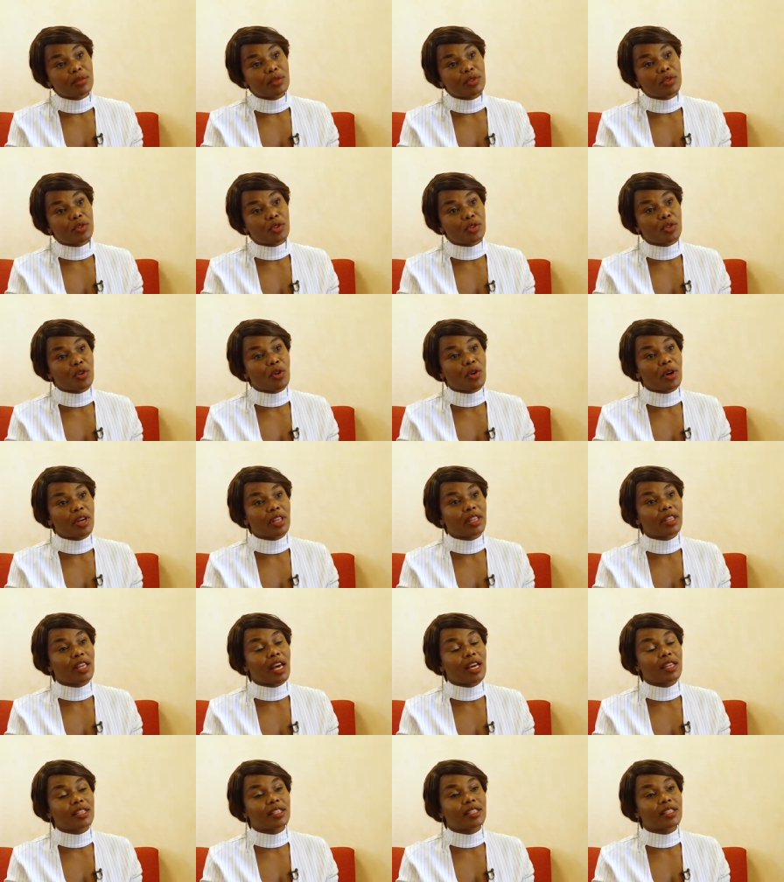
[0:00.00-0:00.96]
you know, at
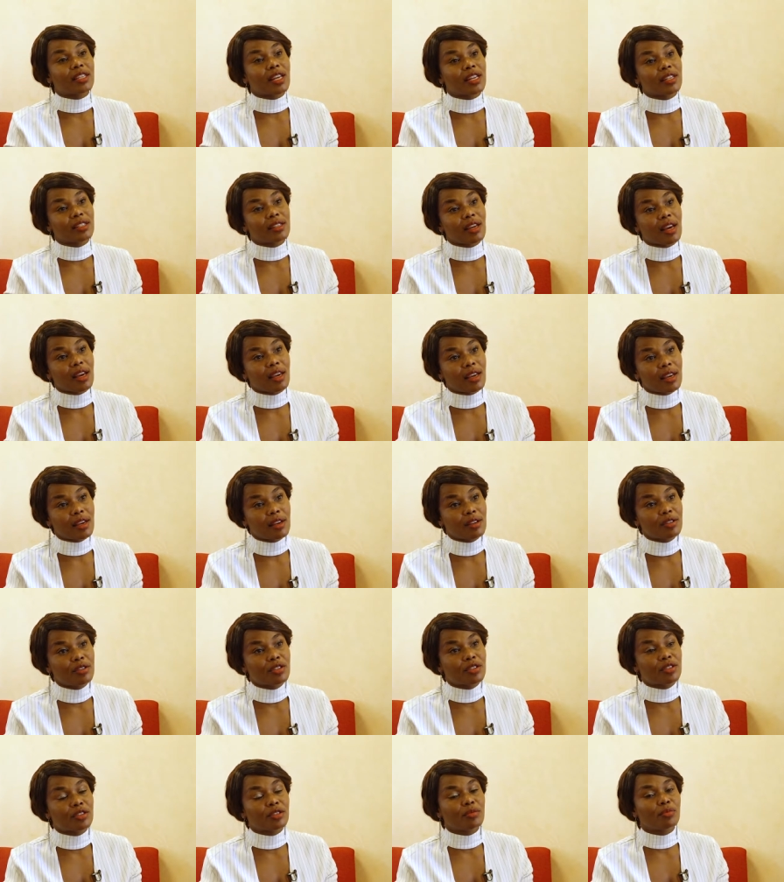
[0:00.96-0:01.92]
that tender
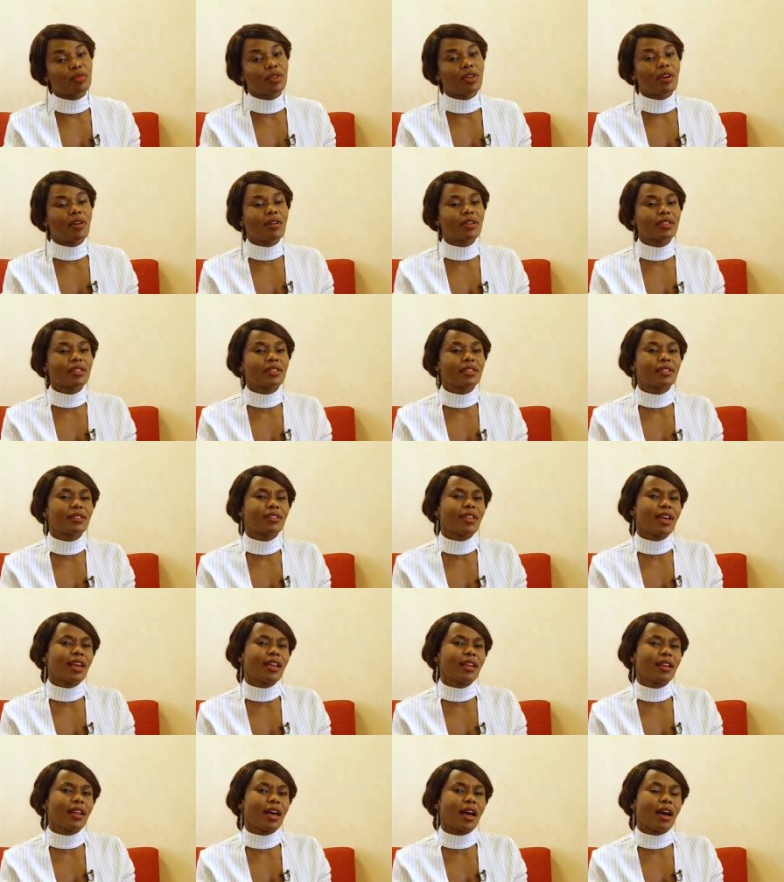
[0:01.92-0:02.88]
age, because
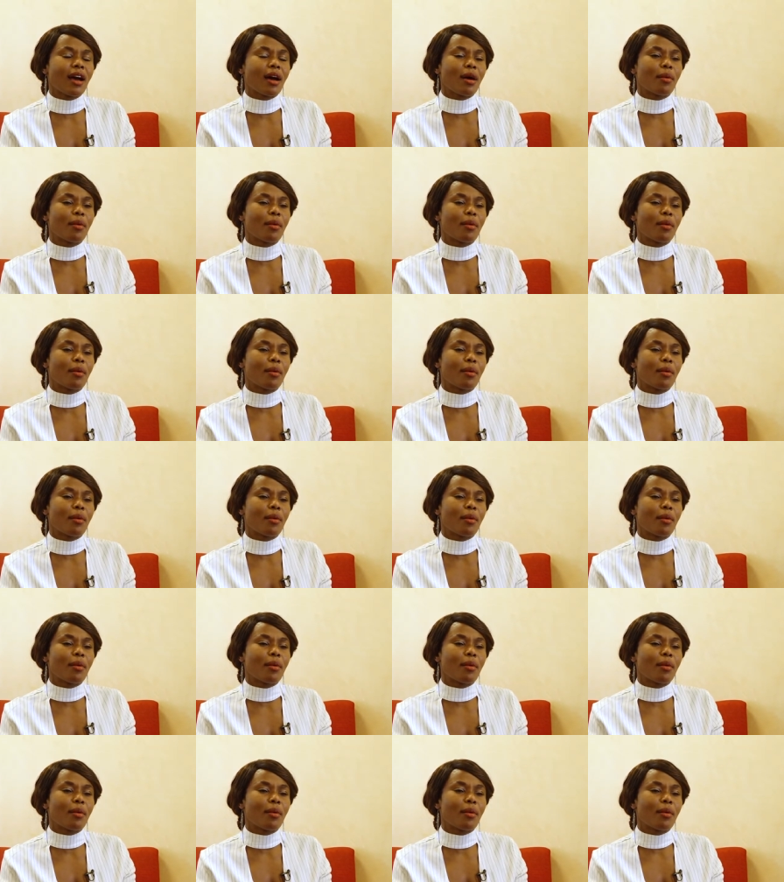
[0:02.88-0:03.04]
then,